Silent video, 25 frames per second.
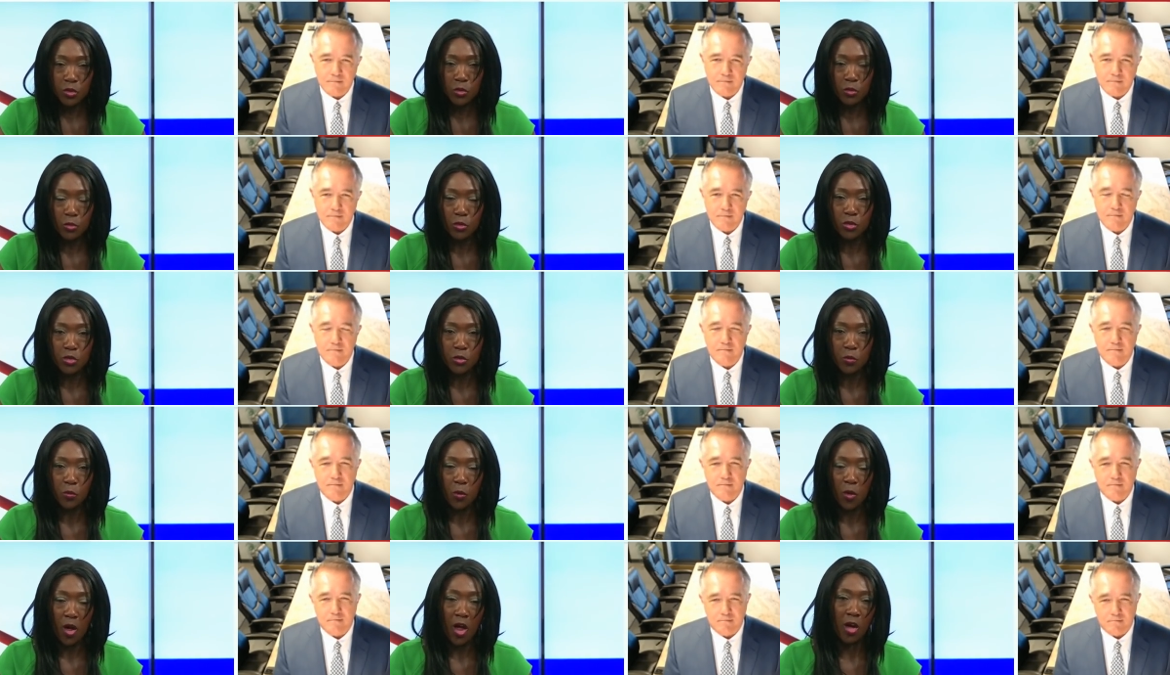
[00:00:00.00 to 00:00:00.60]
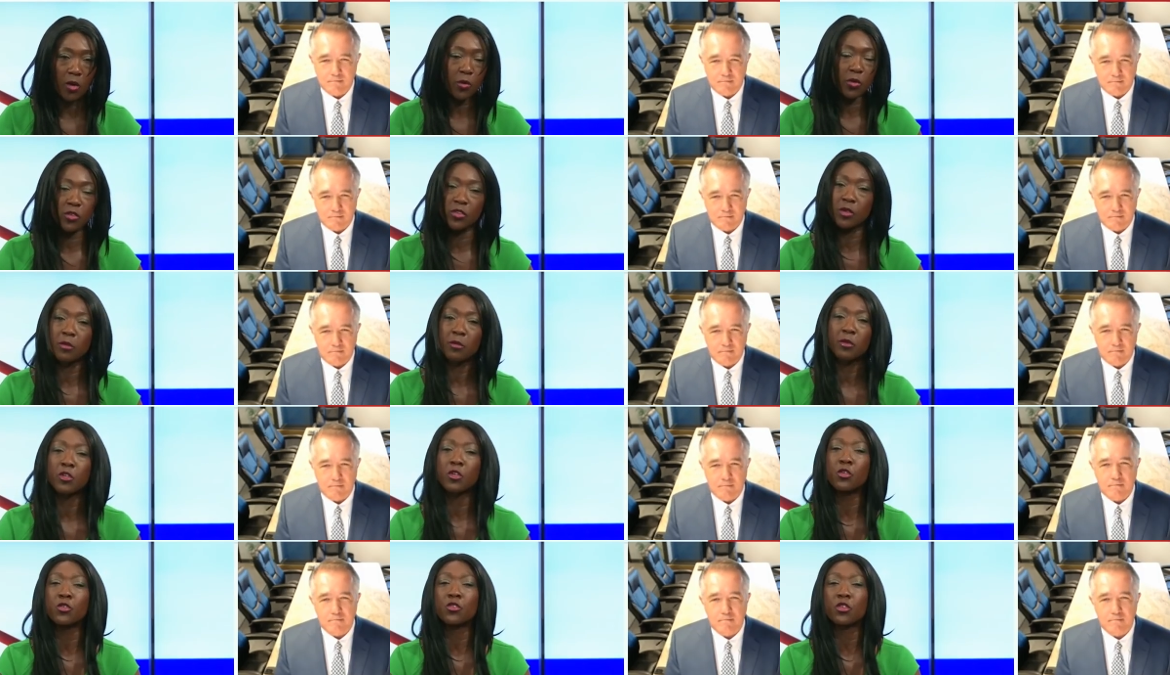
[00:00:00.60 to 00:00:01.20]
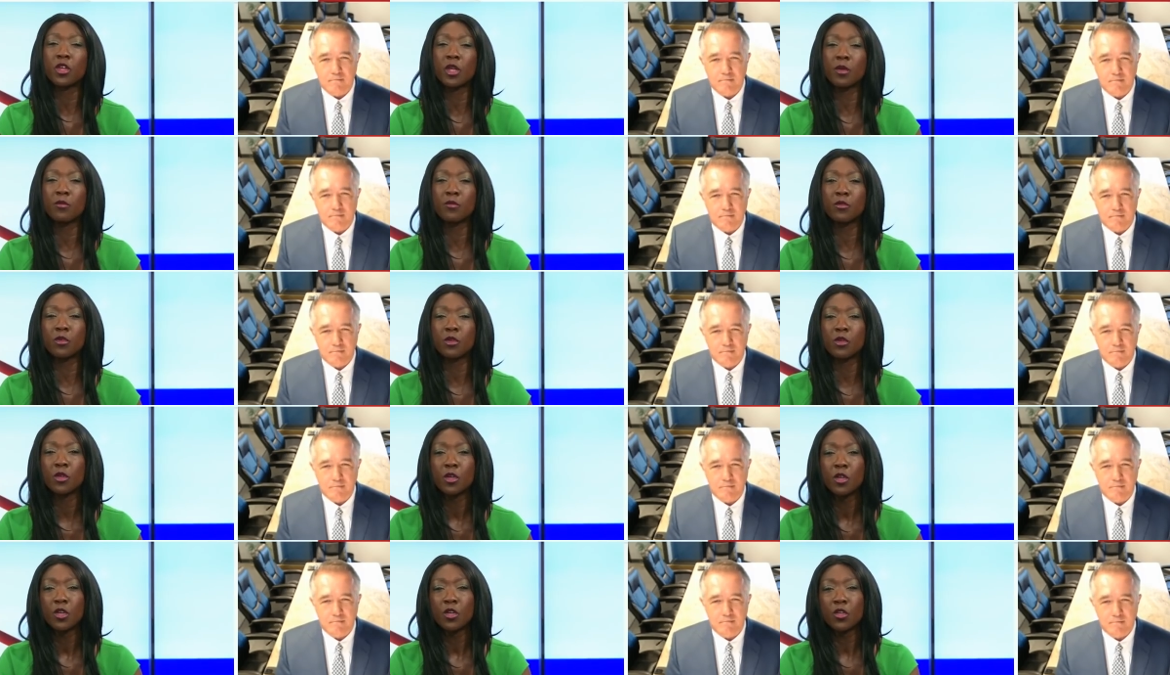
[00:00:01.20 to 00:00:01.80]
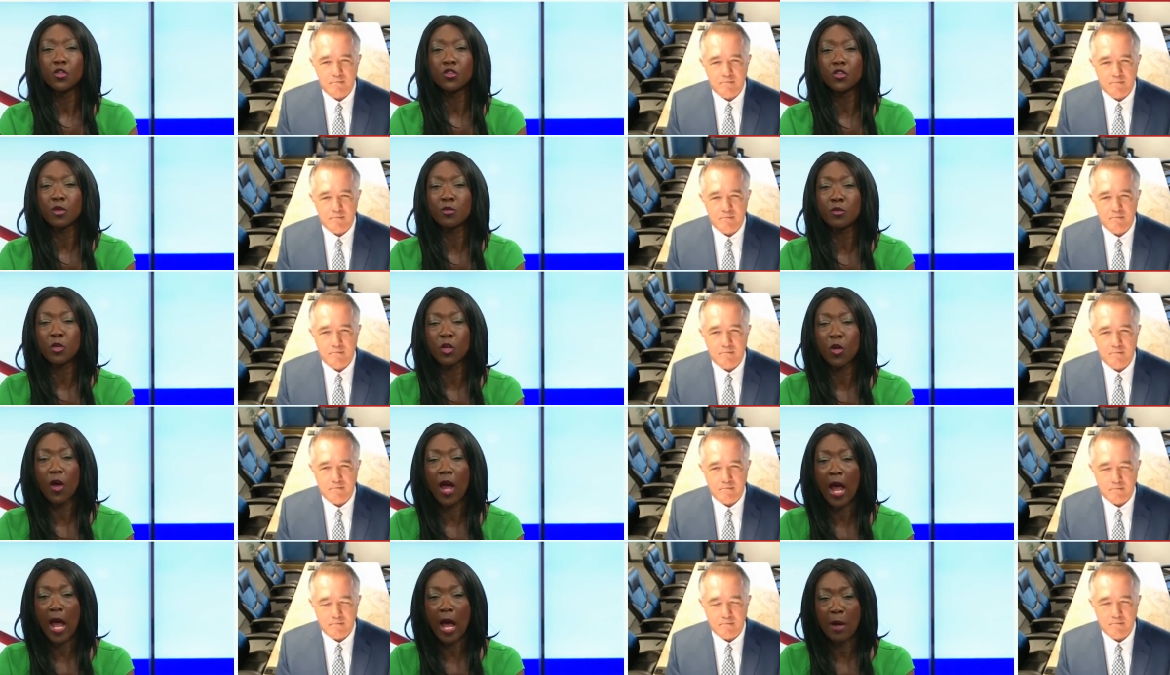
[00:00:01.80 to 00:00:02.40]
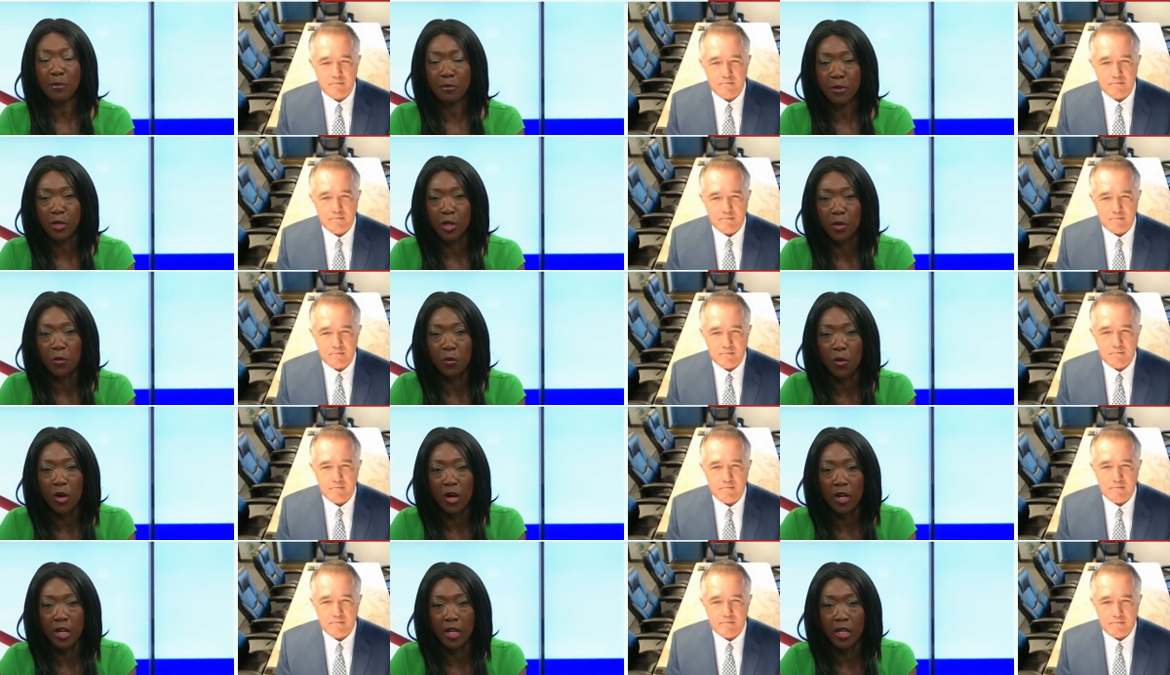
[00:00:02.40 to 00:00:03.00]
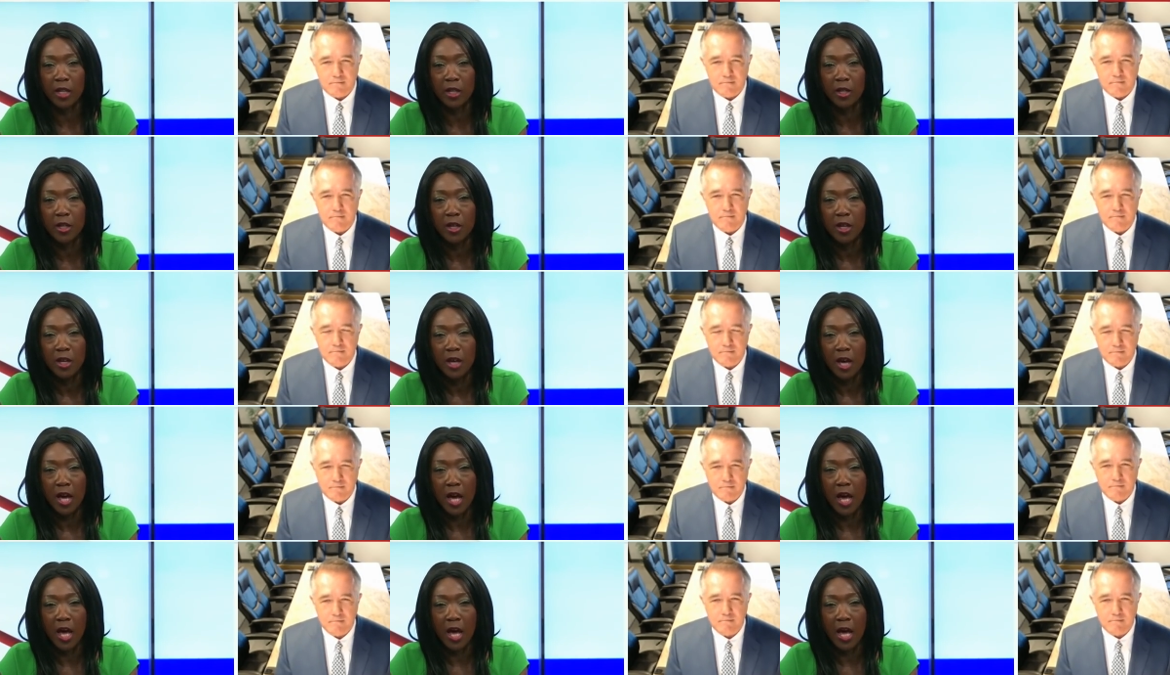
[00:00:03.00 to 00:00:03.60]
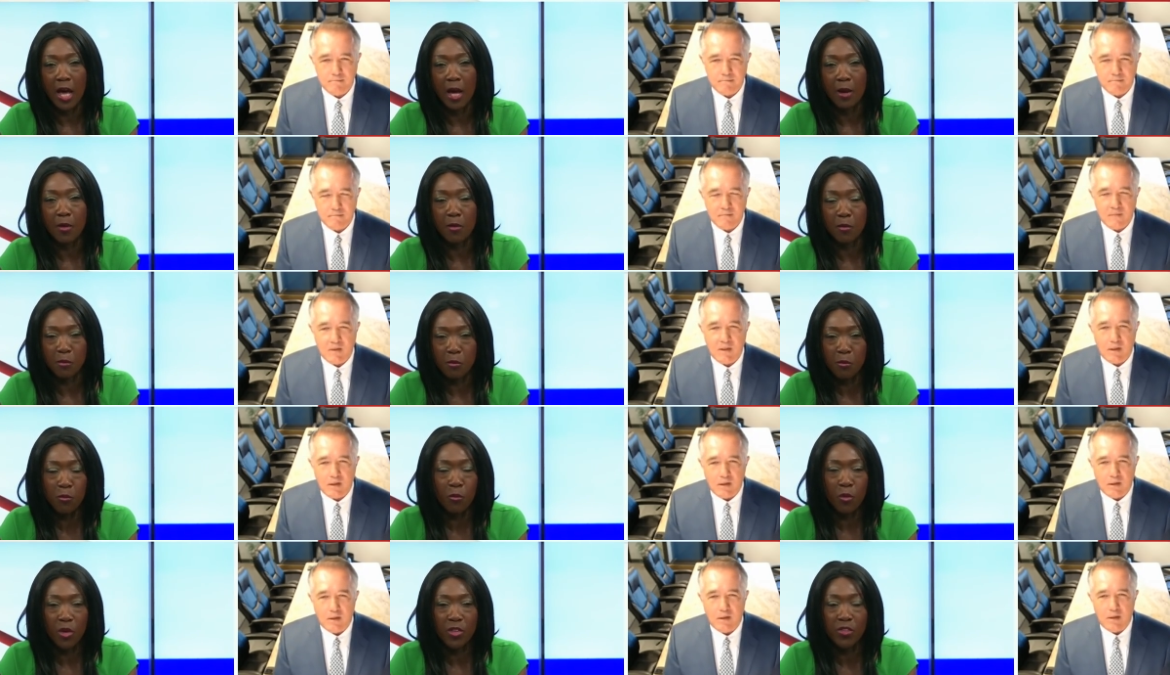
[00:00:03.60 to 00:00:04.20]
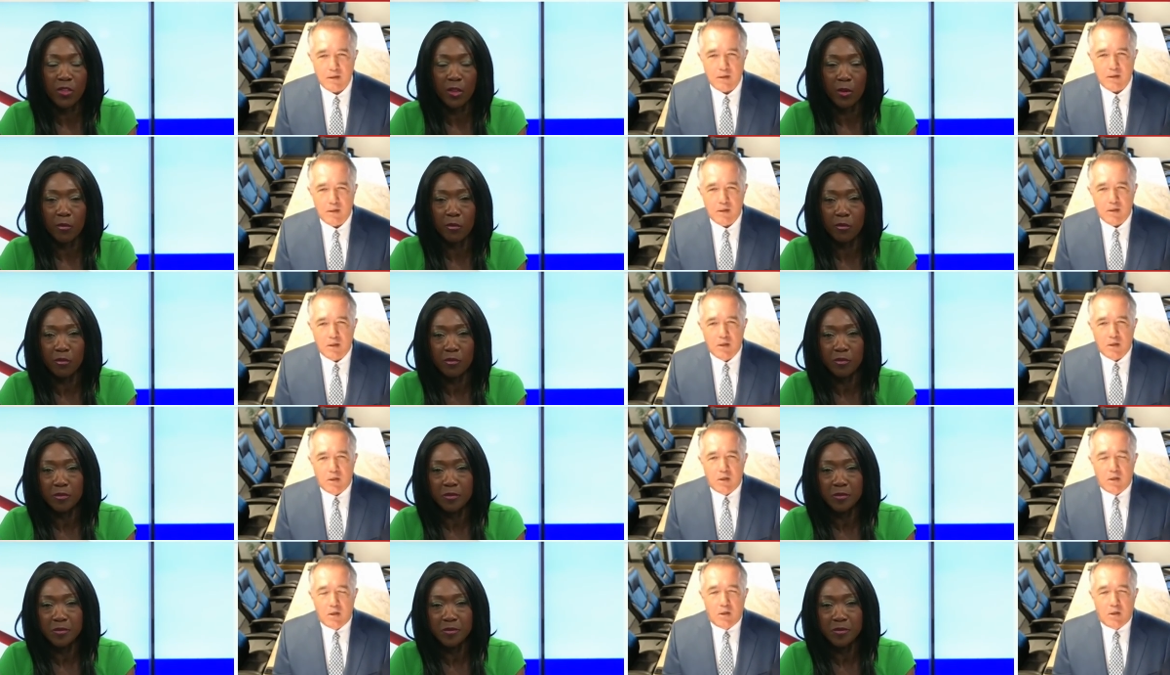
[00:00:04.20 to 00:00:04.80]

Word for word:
Speaker 1: grew to work with him, and you seemed you seemed a lot happier working uh, with him.